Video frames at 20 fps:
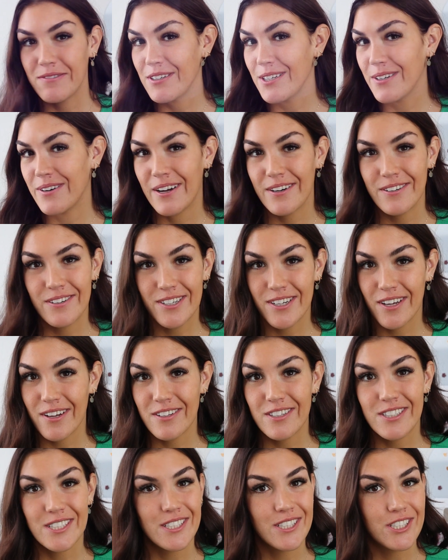a few
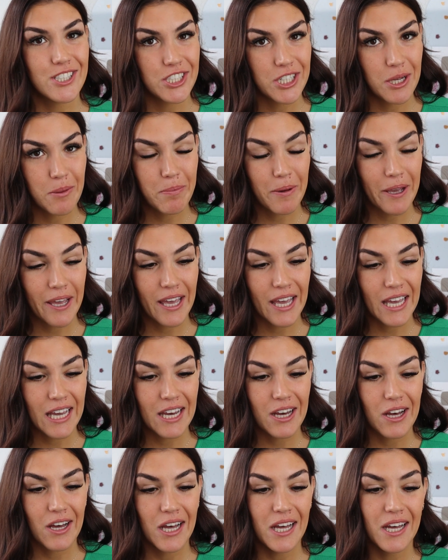$100s in
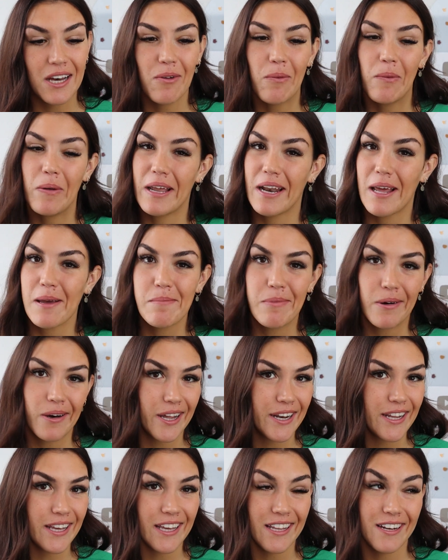shipping when I
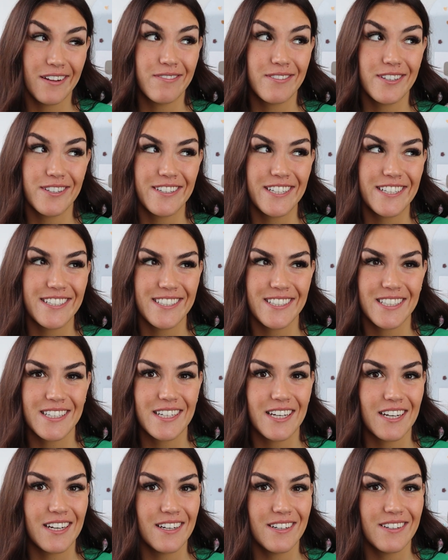bought it a few years
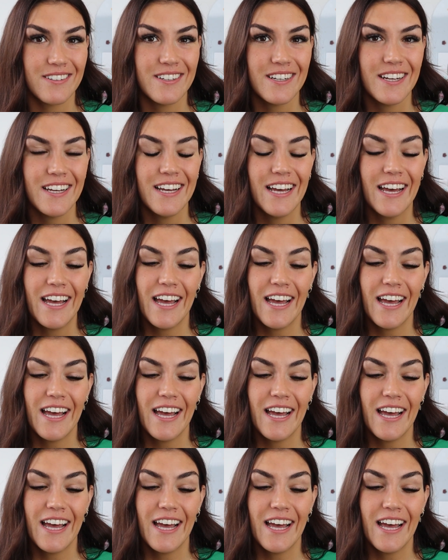ago.